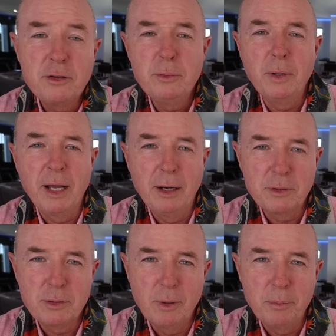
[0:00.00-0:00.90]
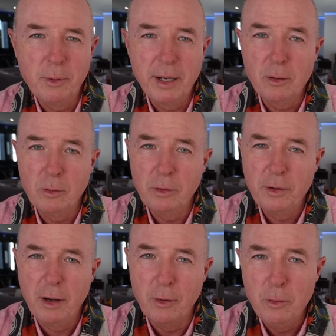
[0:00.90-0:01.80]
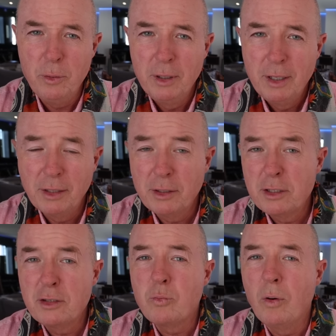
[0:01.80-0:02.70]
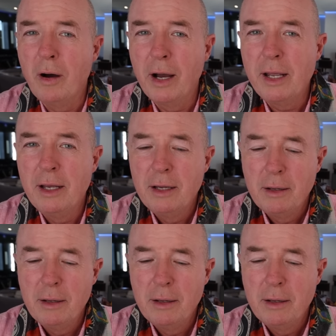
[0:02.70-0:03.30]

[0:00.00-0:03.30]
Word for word: do allow it to operate, although, and this is why